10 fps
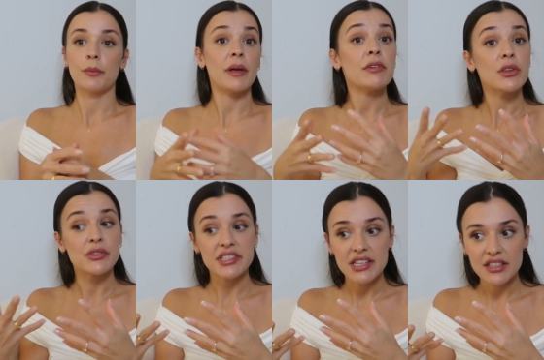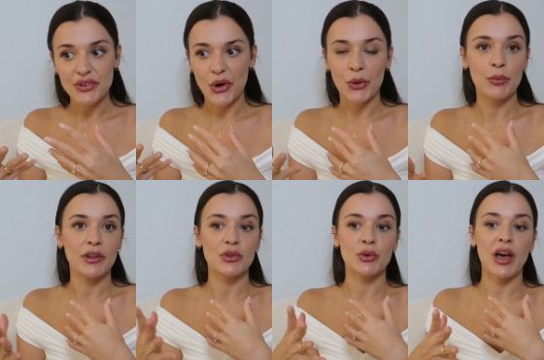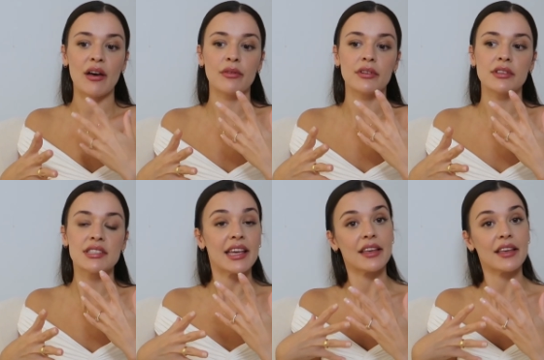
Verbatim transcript: or maybe you did know but you haven't